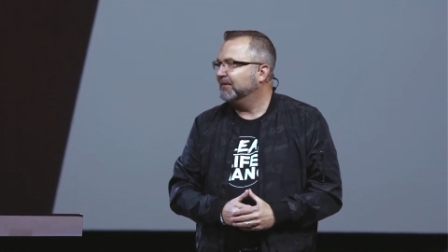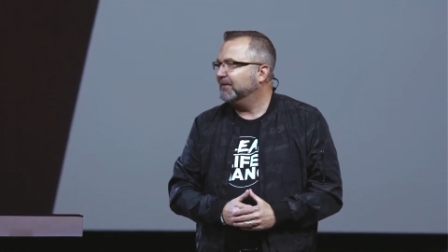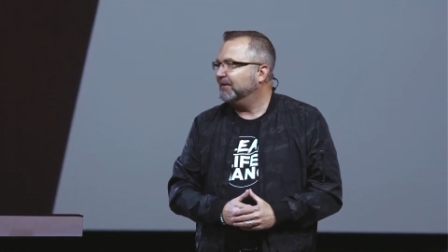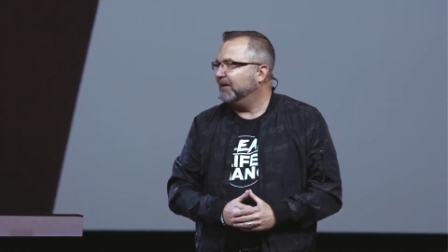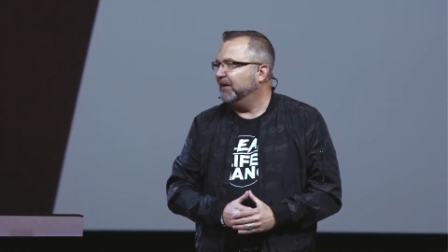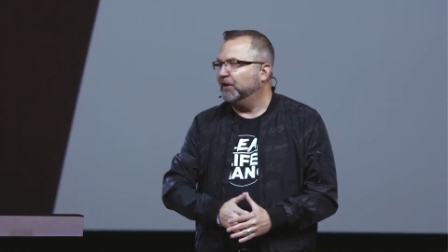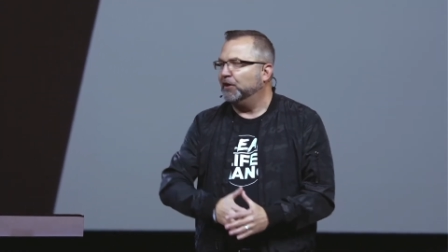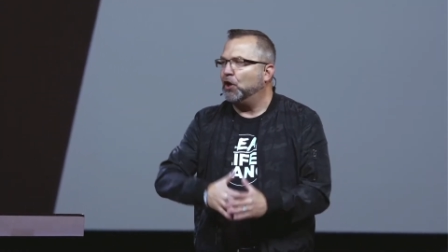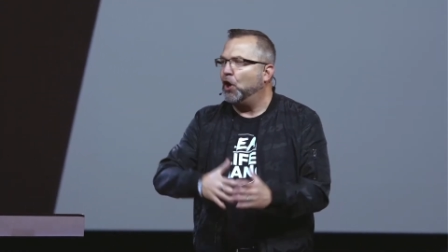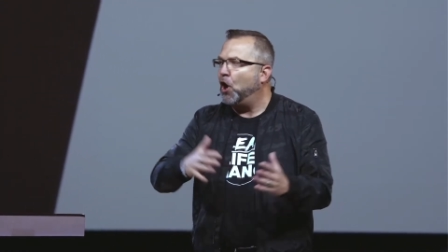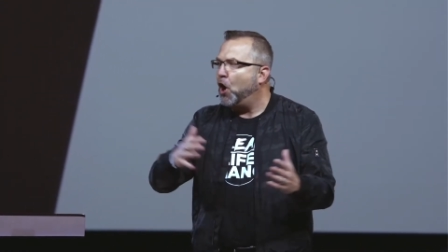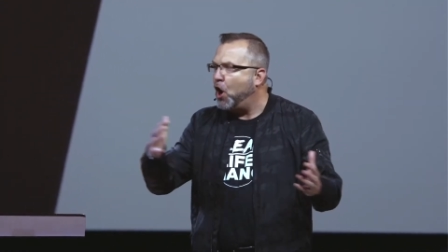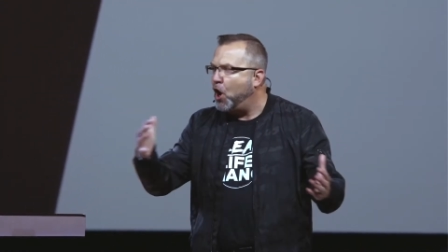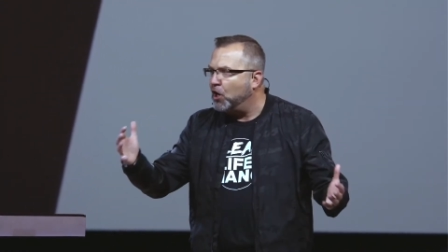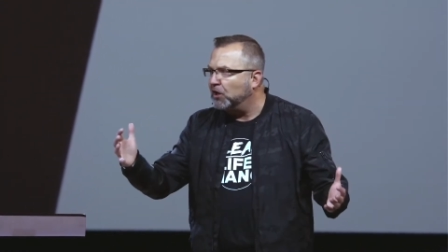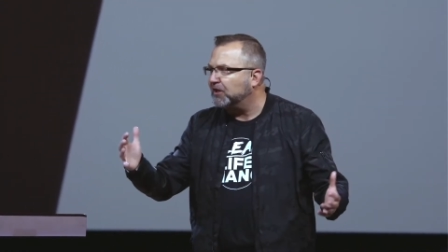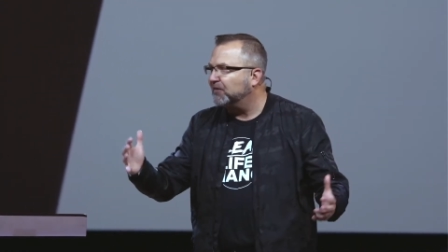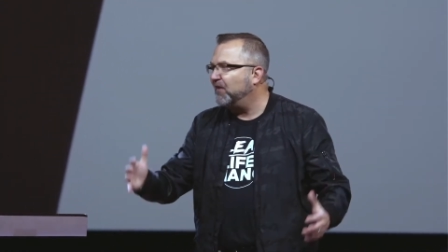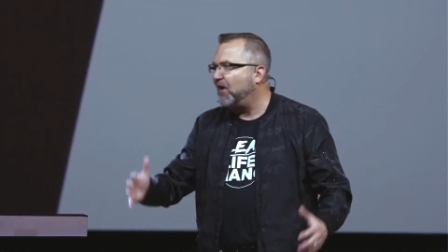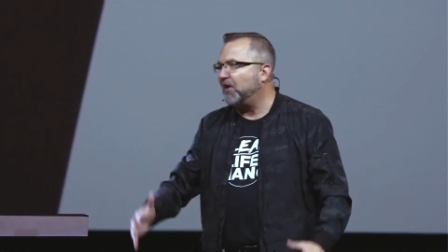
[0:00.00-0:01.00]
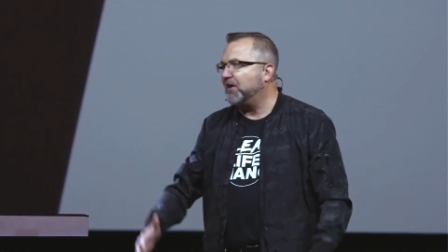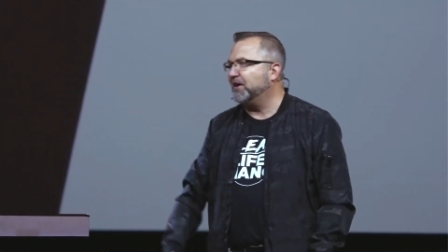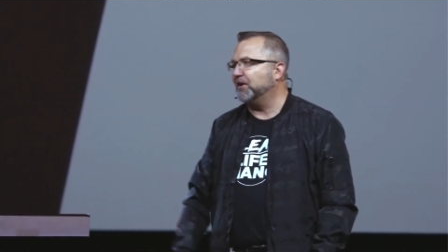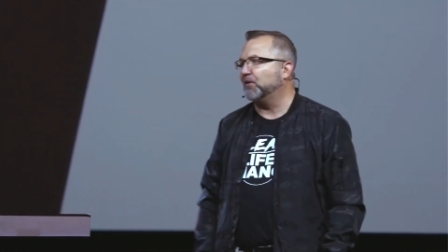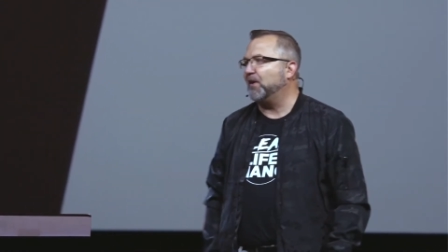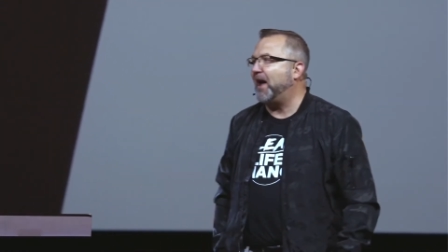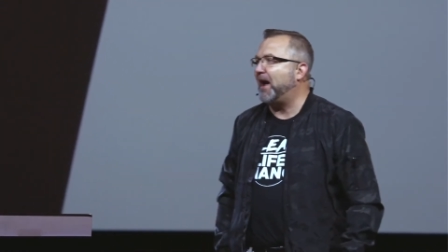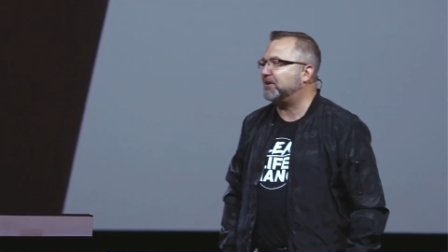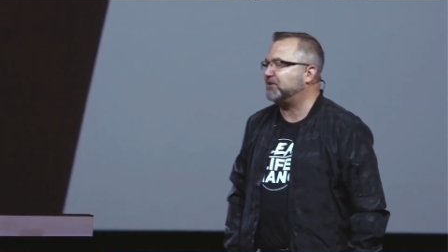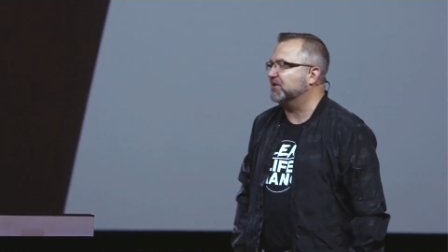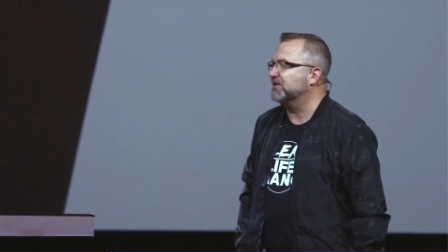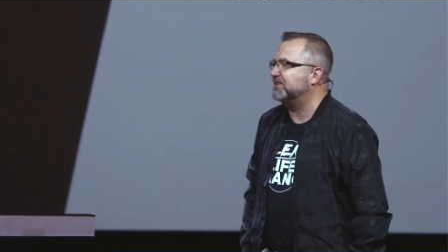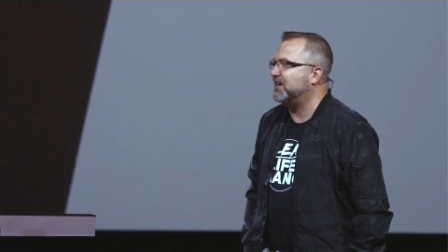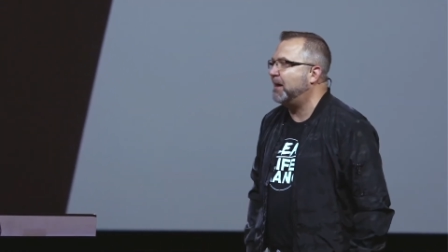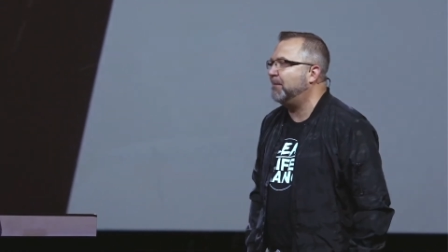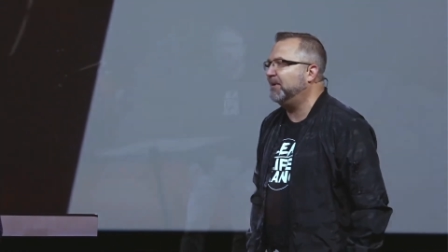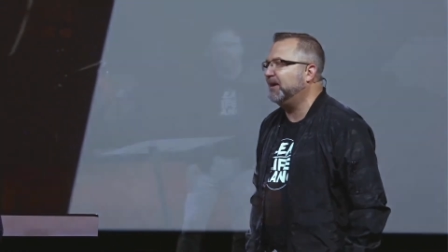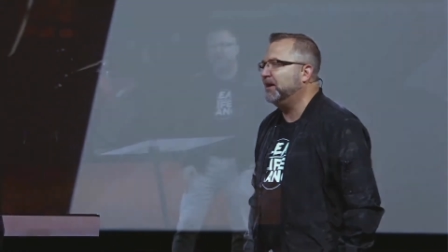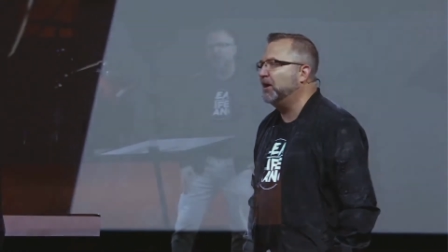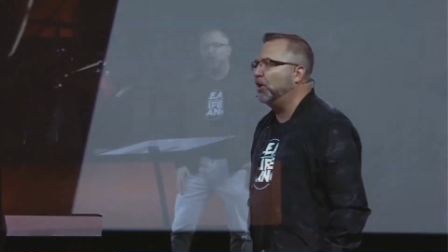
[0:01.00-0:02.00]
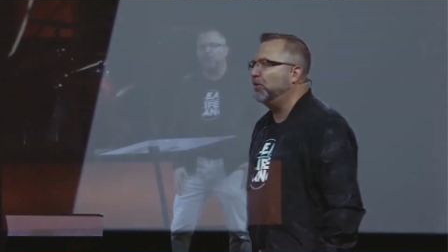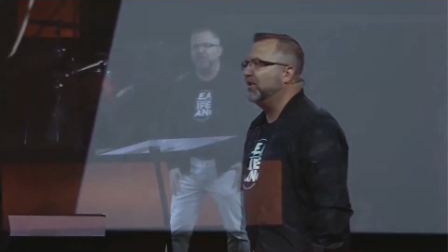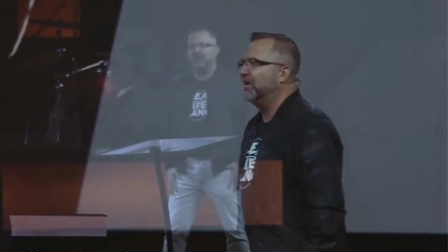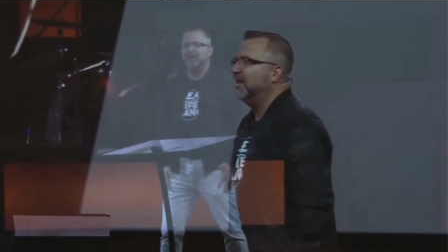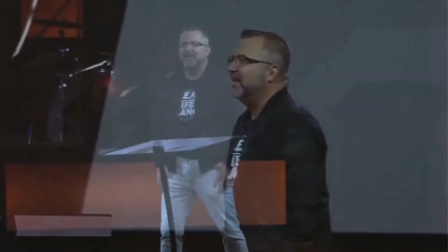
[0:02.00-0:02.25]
in all of our interactions. How many know that